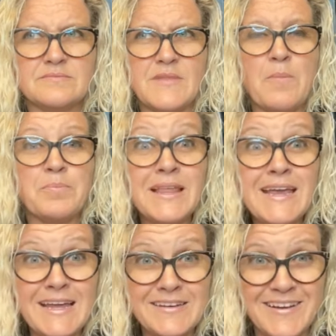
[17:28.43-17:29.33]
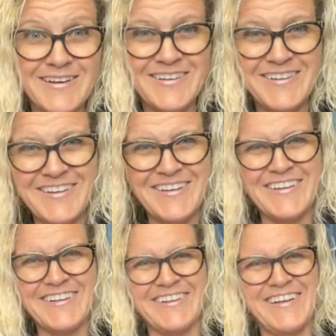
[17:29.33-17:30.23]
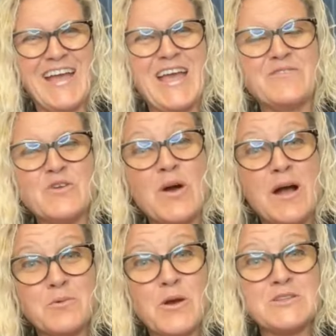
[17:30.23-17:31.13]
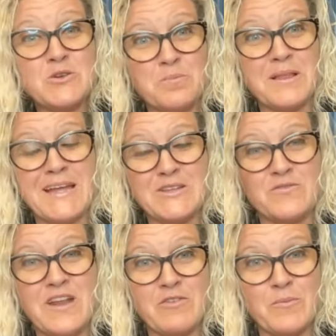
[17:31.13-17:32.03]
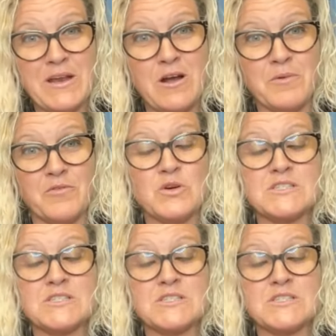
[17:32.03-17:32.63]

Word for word: A plan. If you upgrade to a plan you've never been on before.